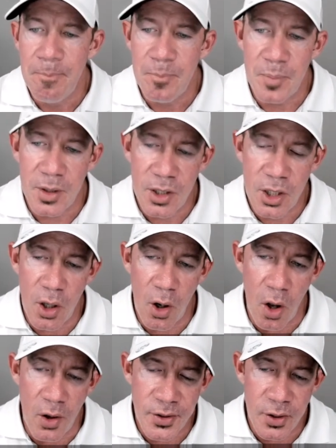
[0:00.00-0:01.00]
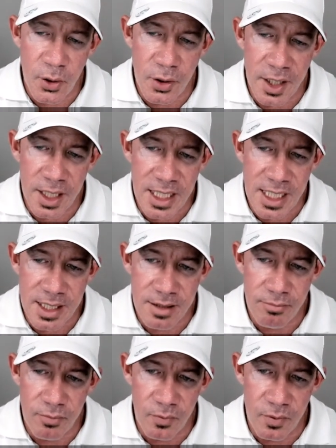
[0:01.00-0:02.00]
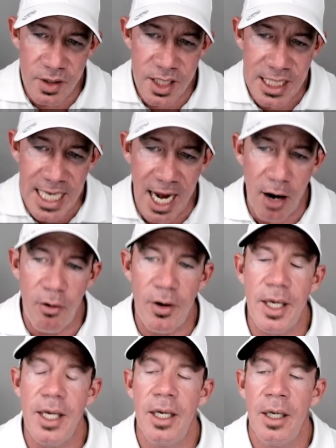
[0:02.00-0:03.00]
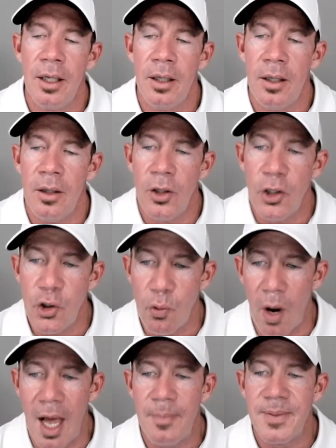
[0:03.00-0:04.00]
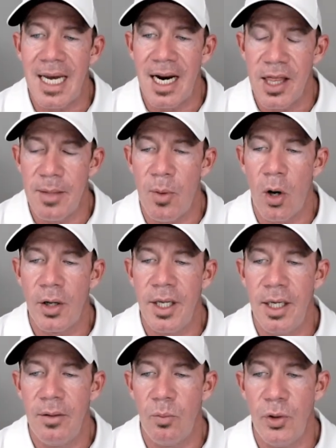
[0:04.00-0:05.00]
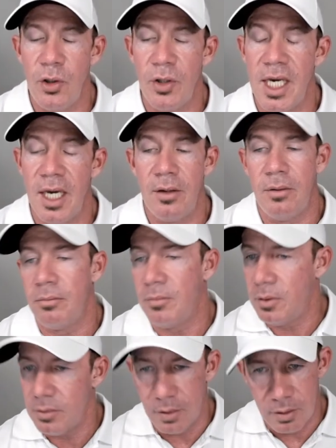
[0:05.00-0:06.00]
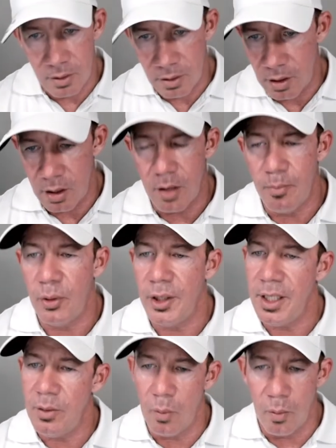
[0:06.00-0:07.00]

But also you can get these scary drops out of the market where you get a complete